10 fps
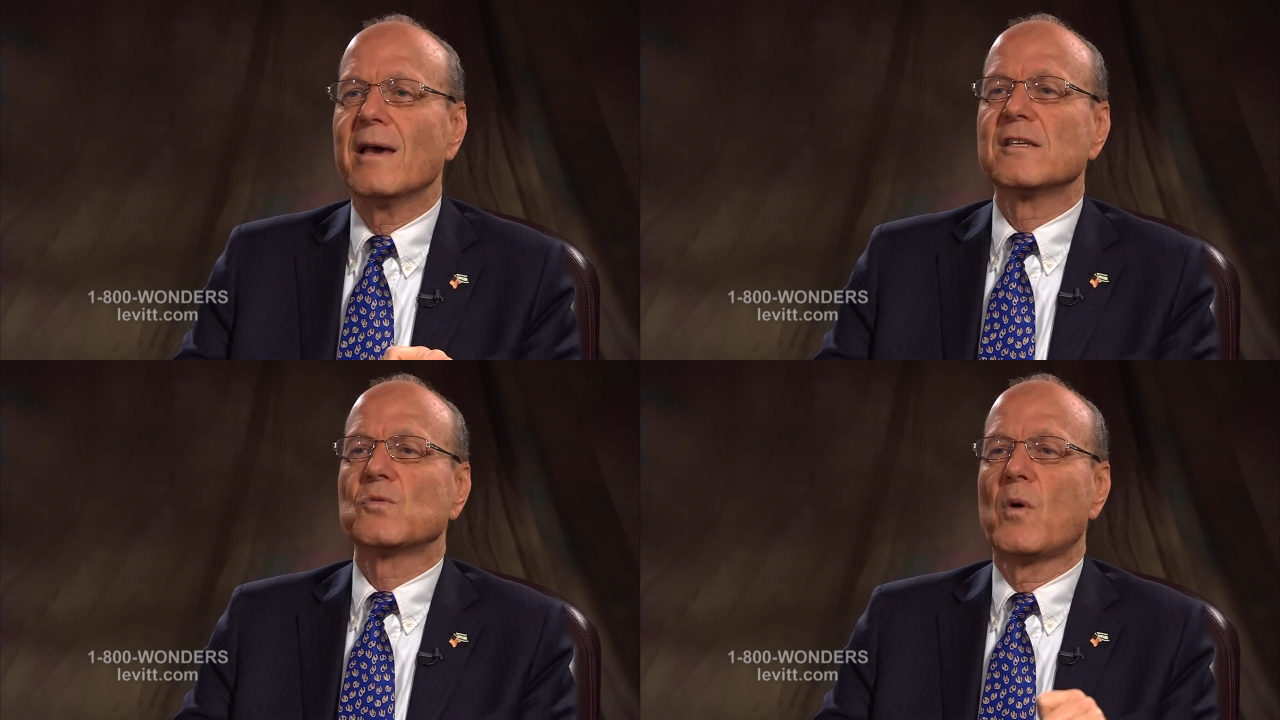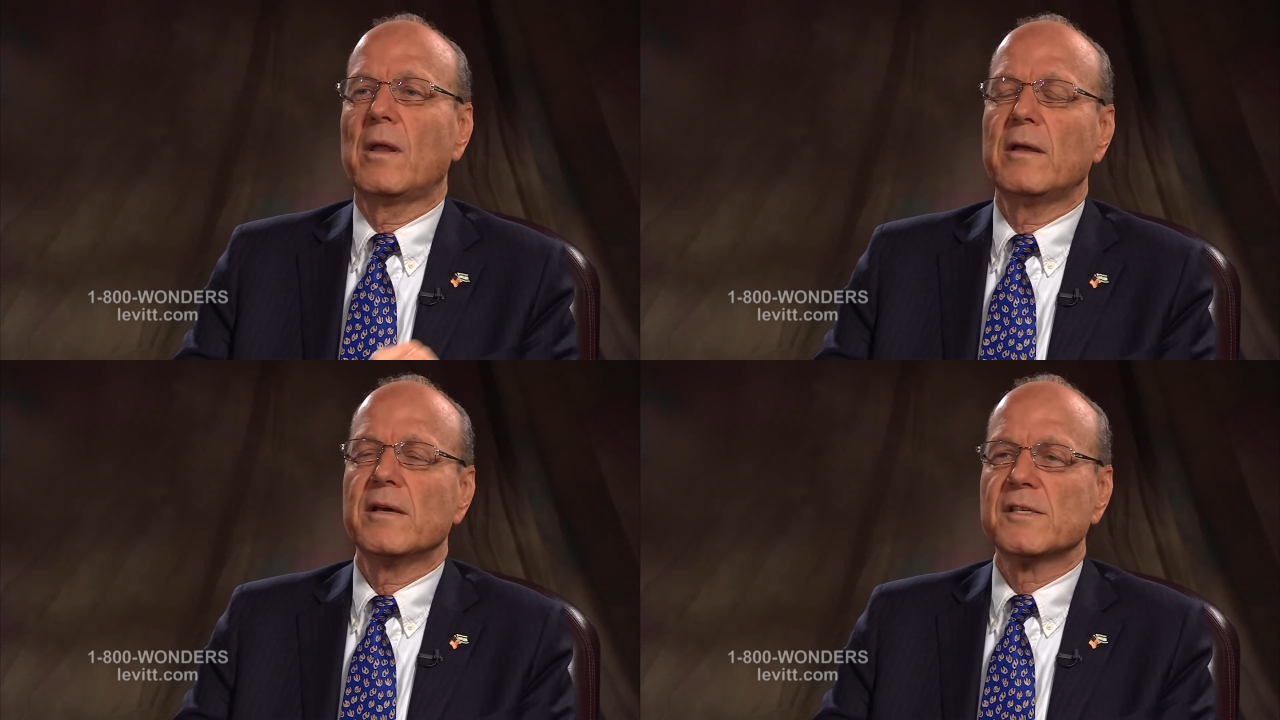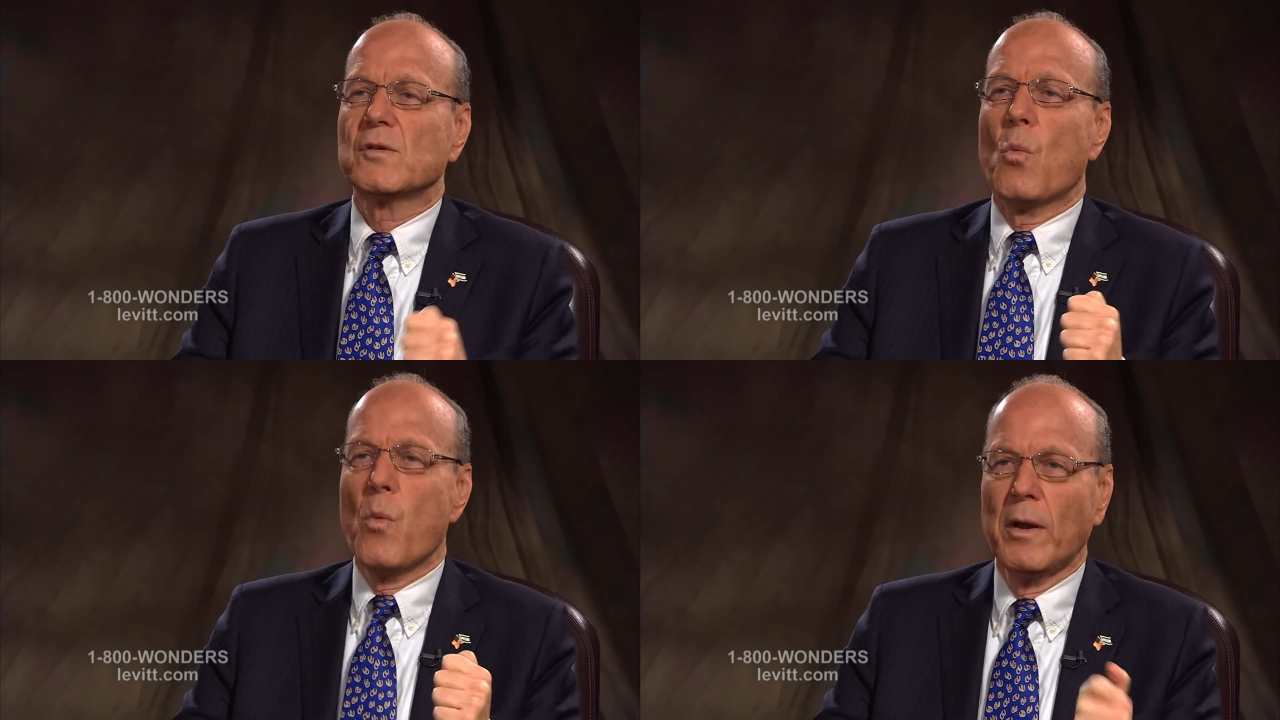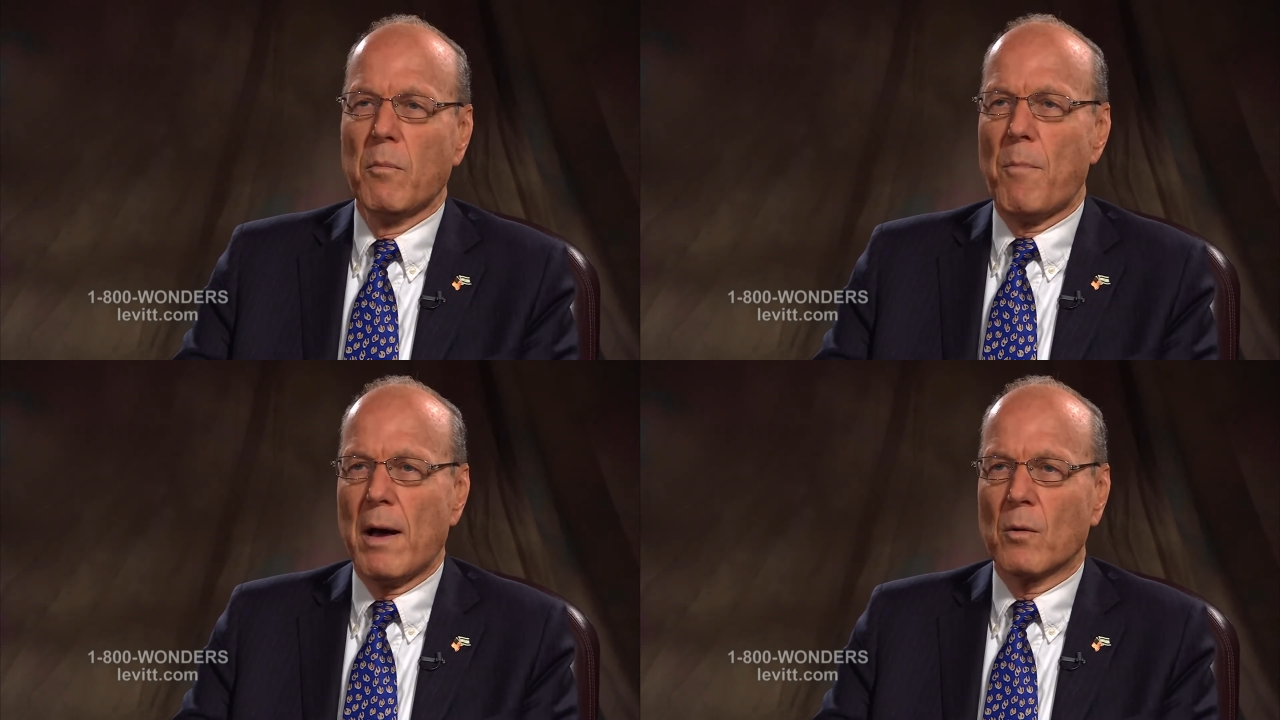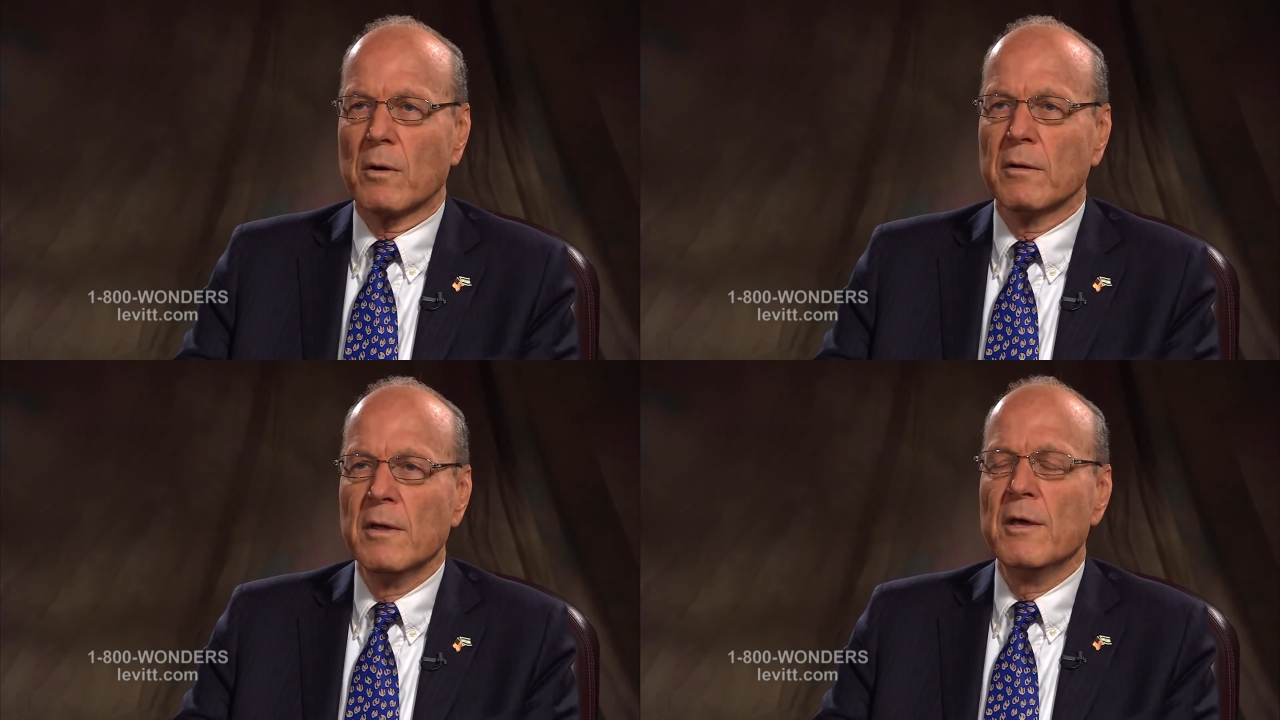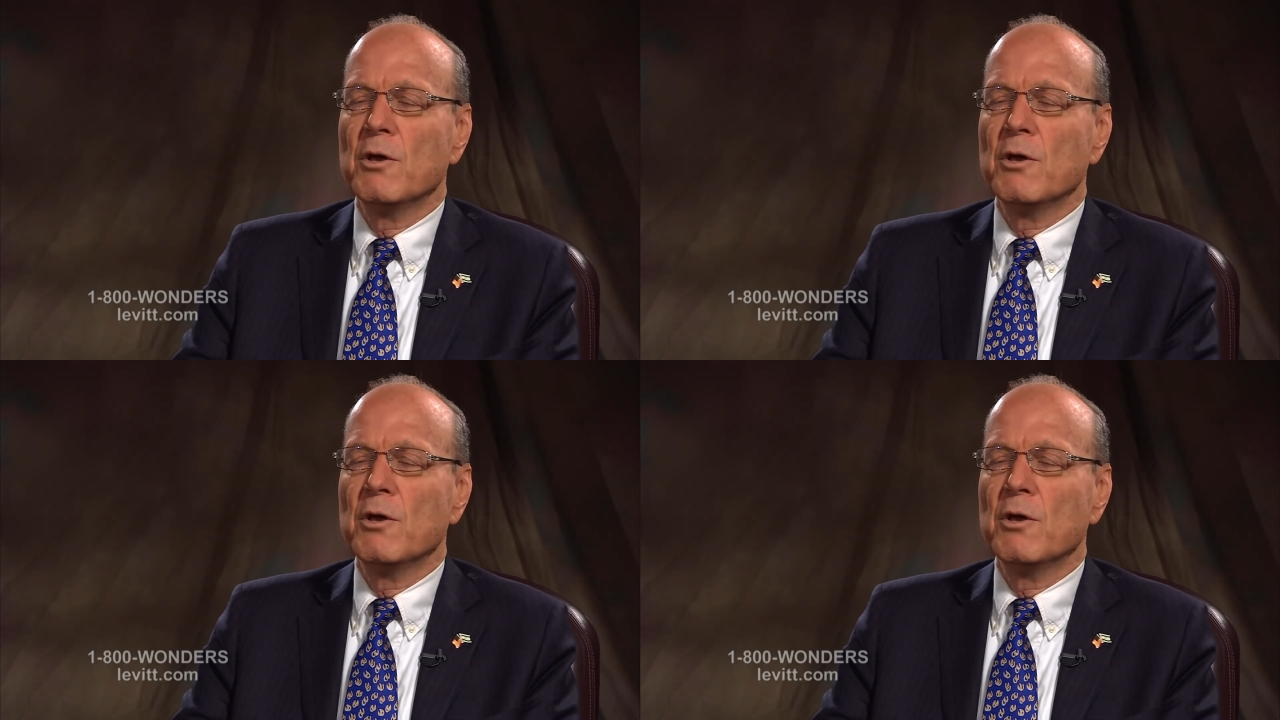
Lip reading: as well as willpower.